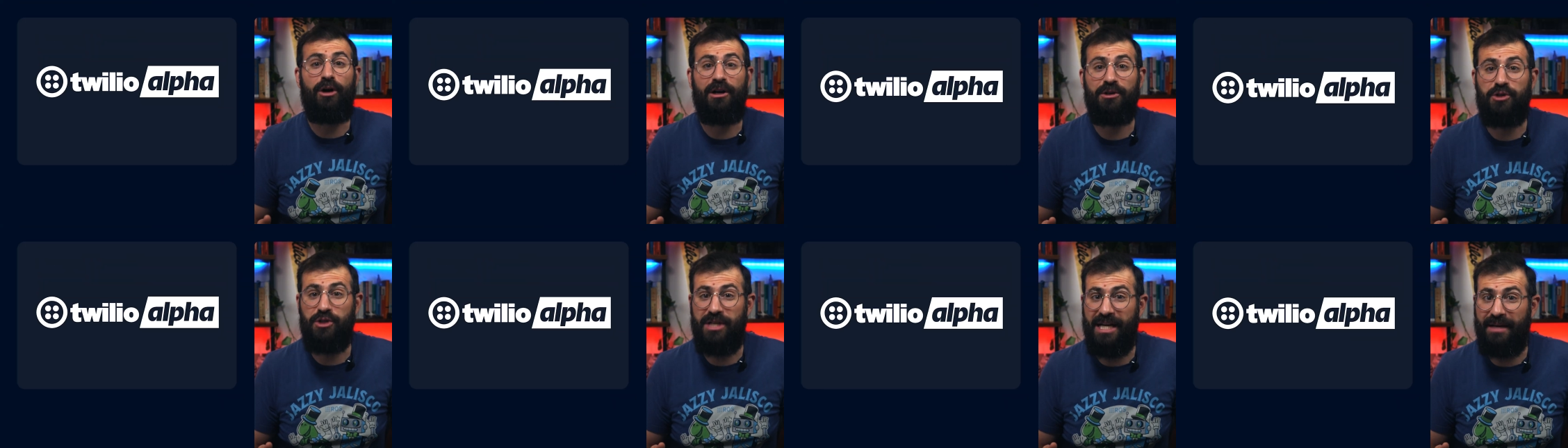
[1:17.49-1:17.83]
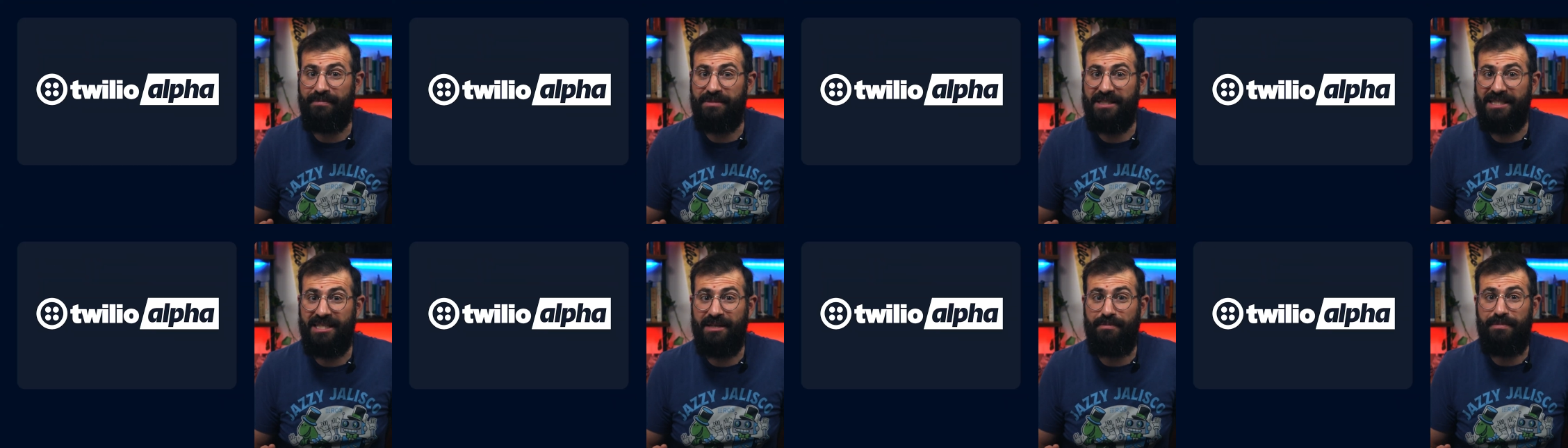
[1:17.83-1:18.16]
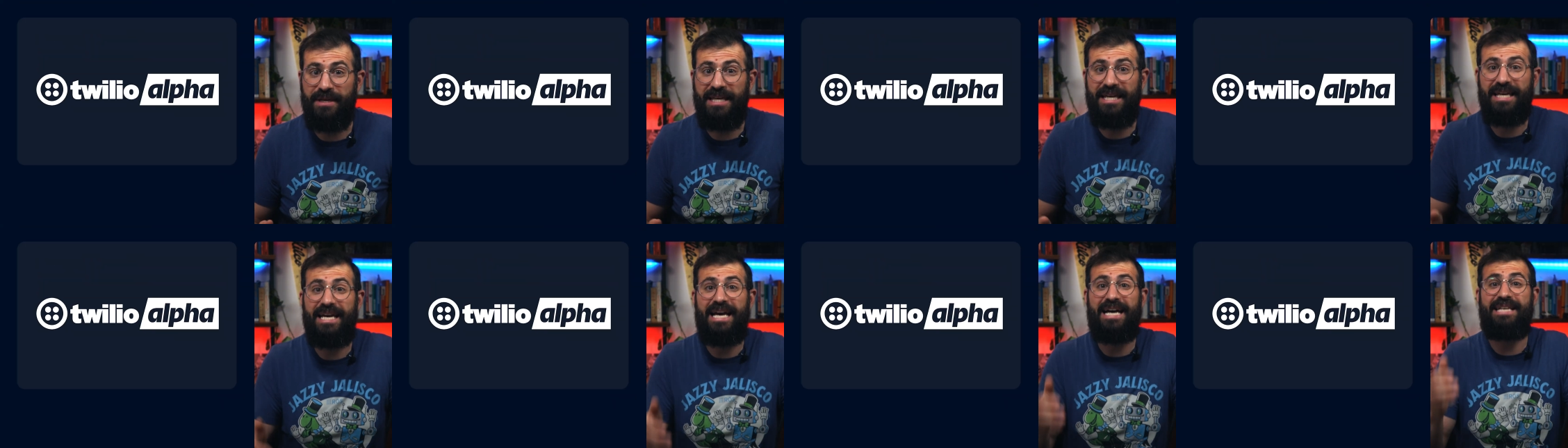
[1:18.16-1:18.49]
launched
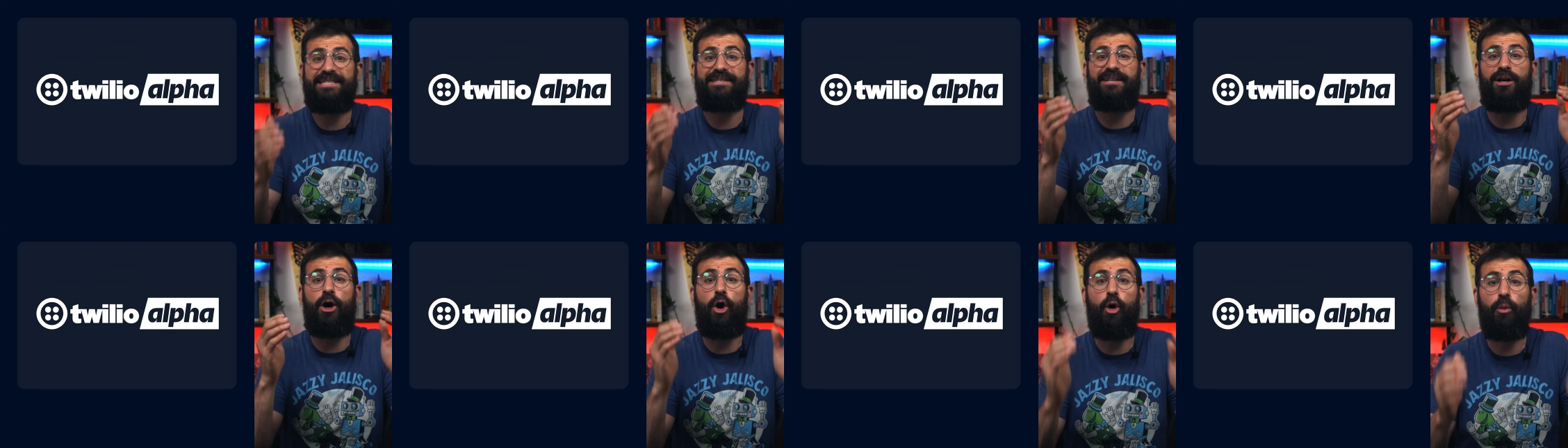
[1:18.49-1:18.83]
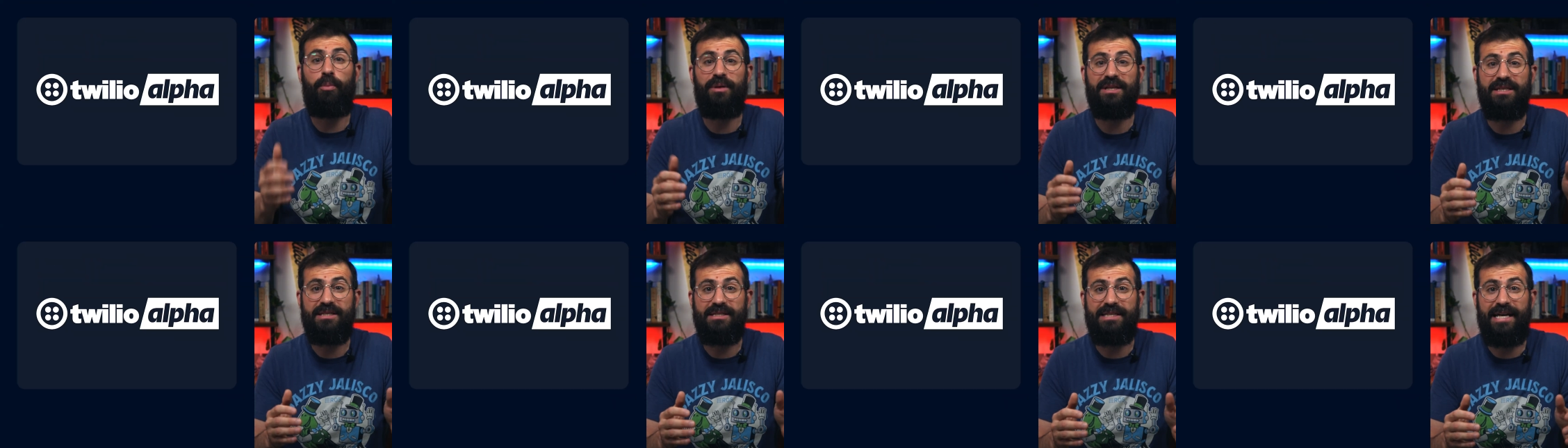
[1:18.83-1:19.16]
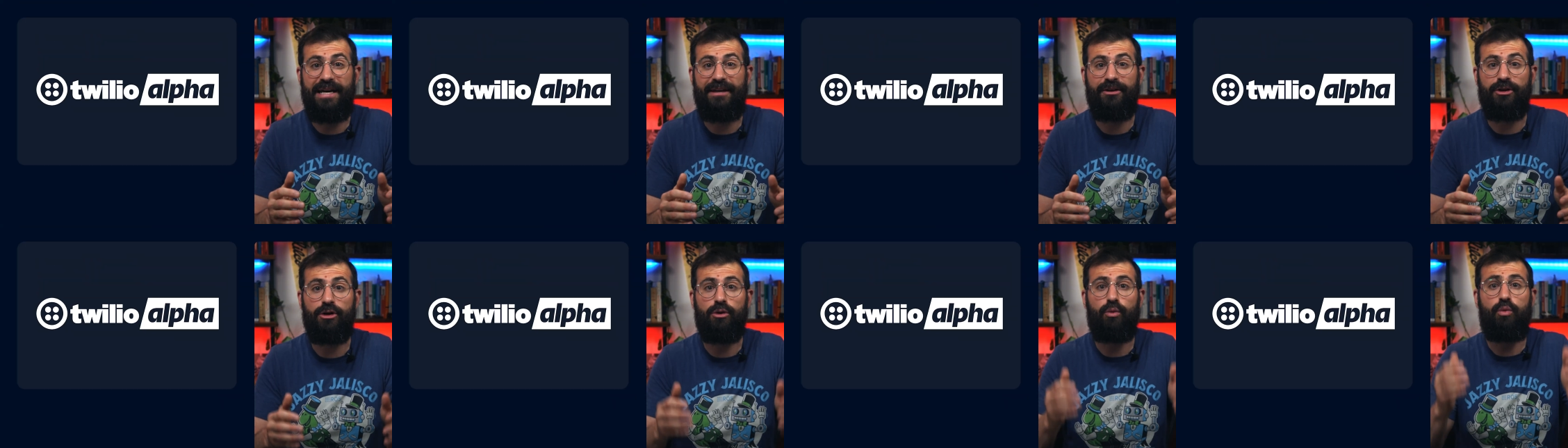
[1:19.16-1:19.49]
MCP as an open
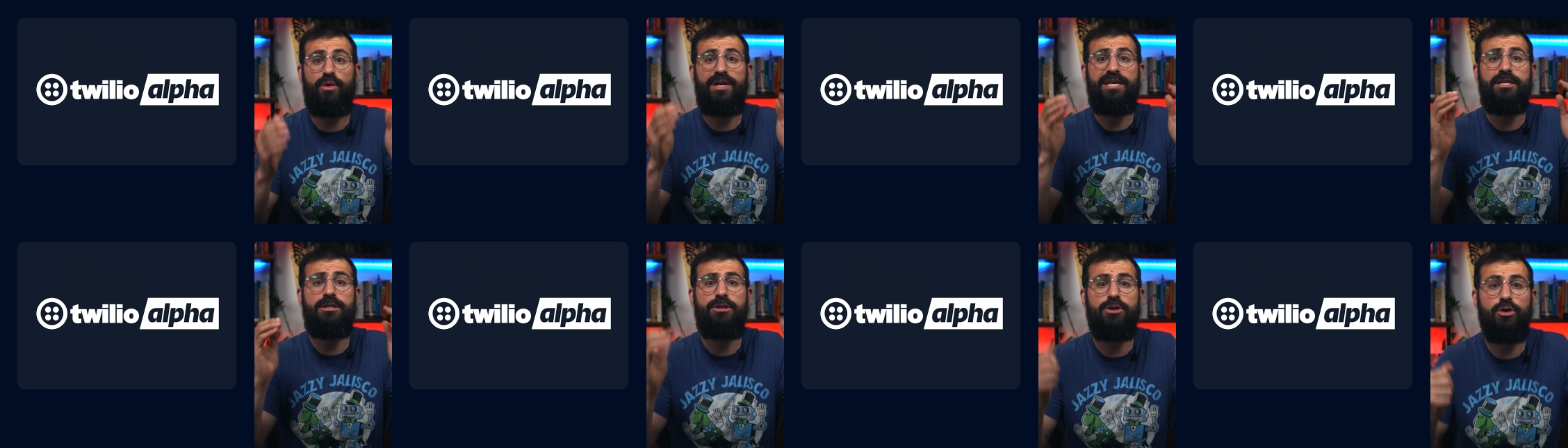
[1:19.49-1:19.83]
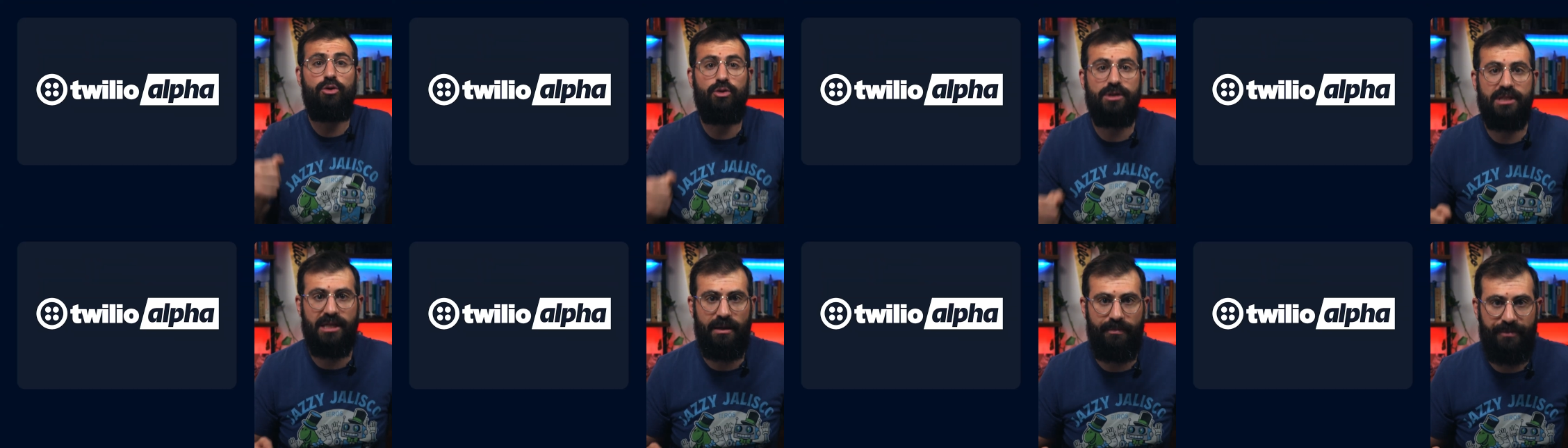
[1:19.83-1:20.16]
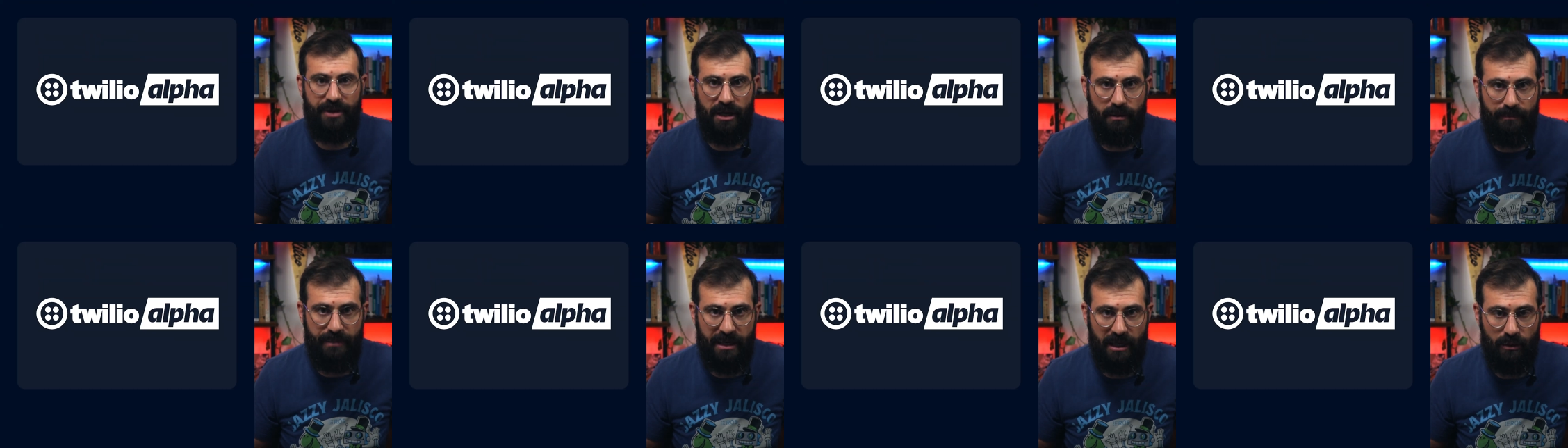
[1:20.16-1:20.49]
standard, we knew
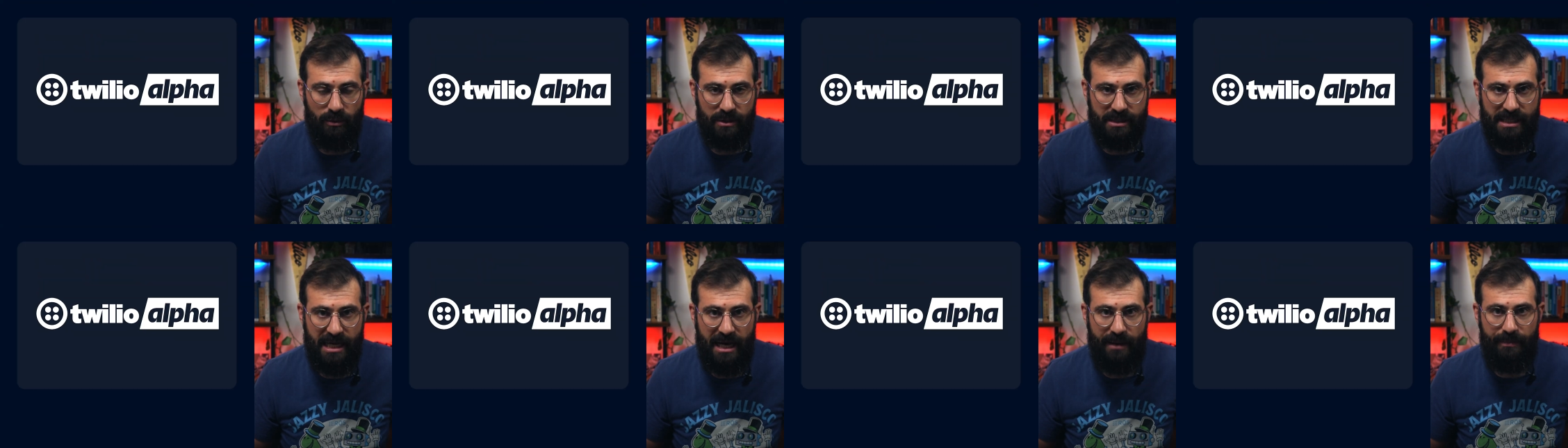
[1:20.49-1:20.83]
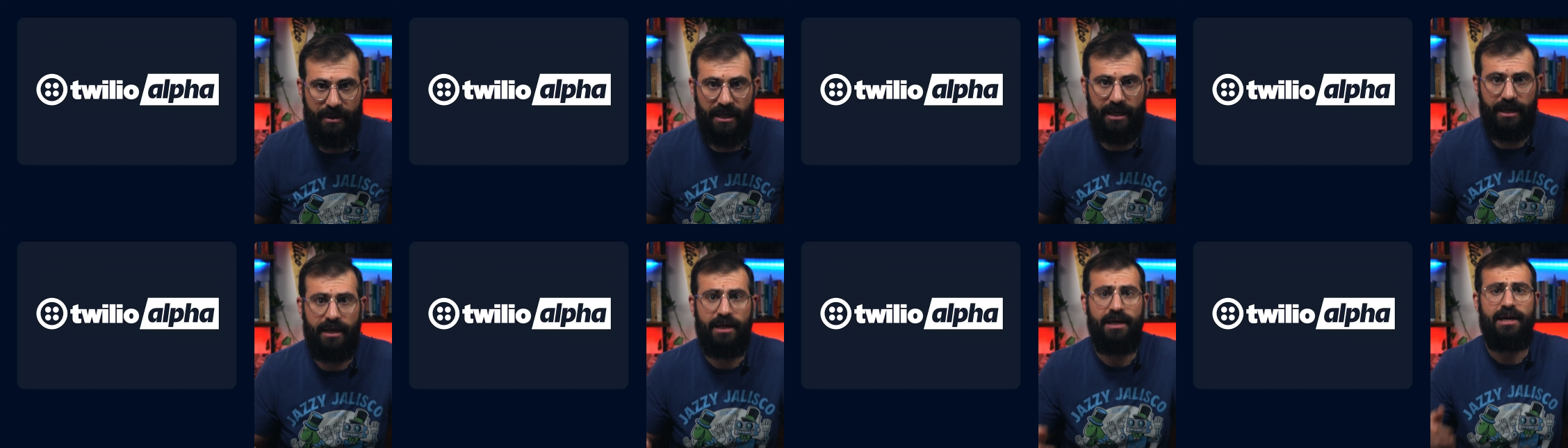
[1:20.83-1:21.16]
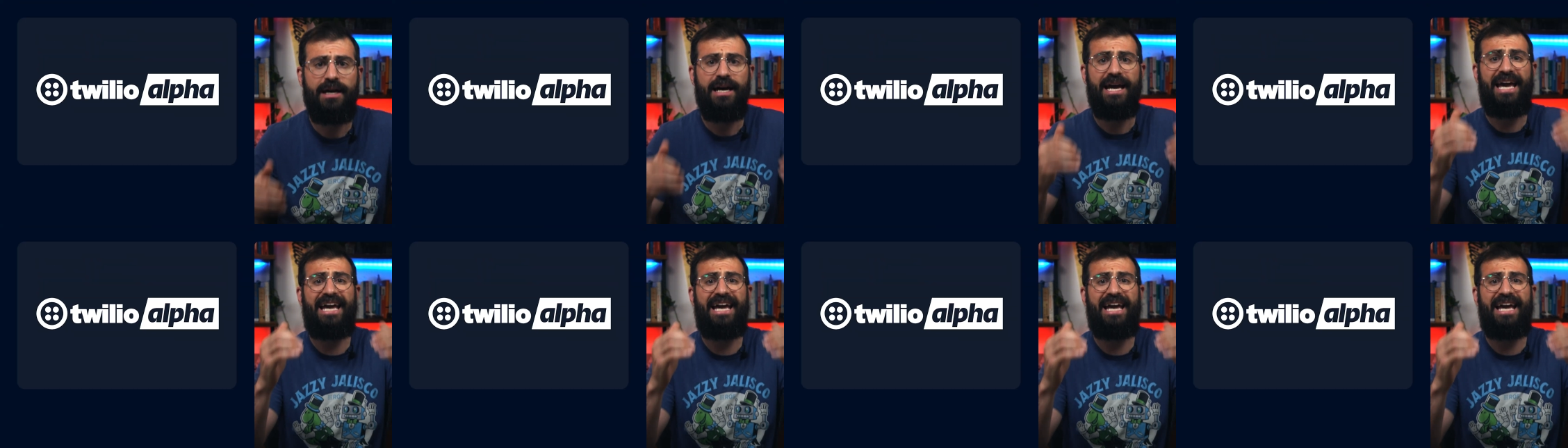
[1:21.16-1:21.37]
something big was happening.